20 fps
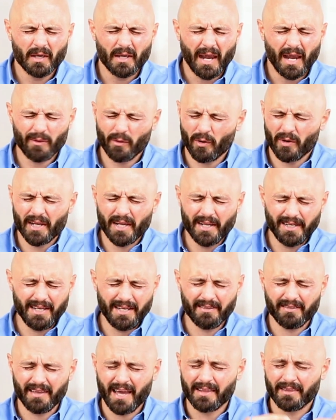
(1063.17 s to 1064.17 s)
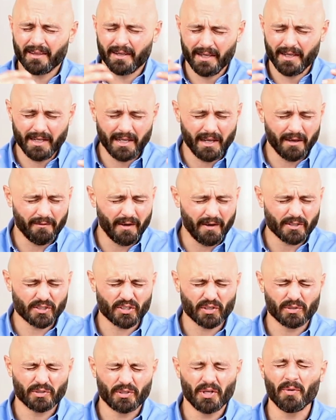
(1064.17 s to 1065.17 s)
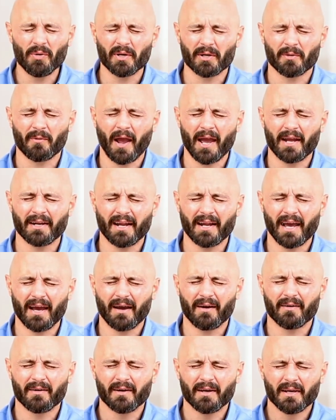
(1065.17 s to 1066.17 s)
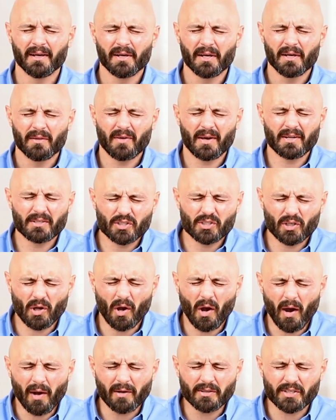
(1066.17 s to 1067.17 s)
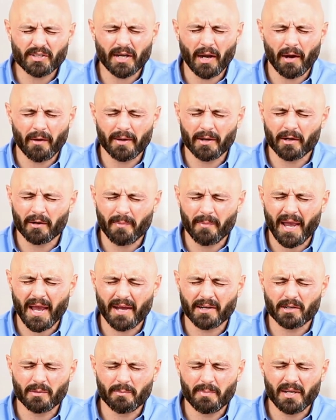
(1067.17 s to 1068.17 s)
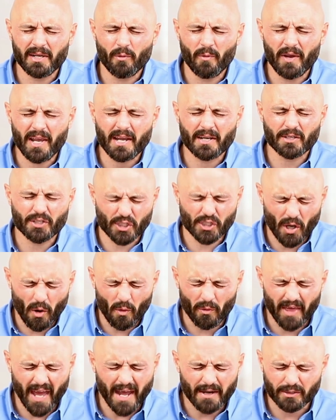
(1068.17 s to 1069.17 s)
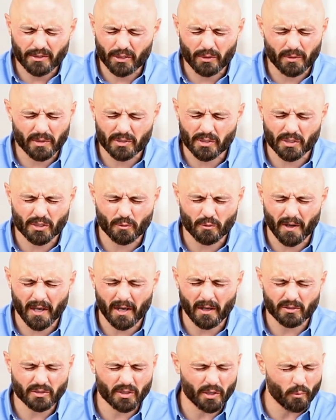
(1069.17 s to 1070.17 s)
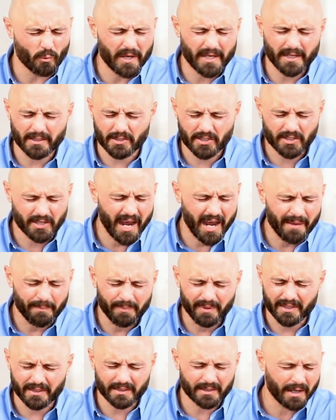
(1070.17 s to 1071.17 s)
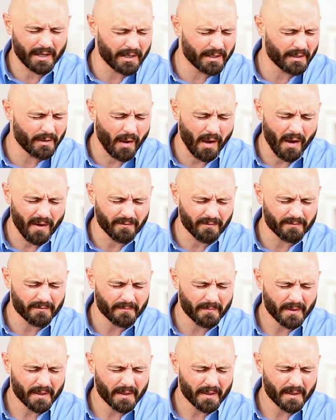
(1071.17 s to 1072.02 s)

And Lord, anything that any of us are doing right now that is causing our inner man to be weak, show that to us as well so that we can stop it and cut it off.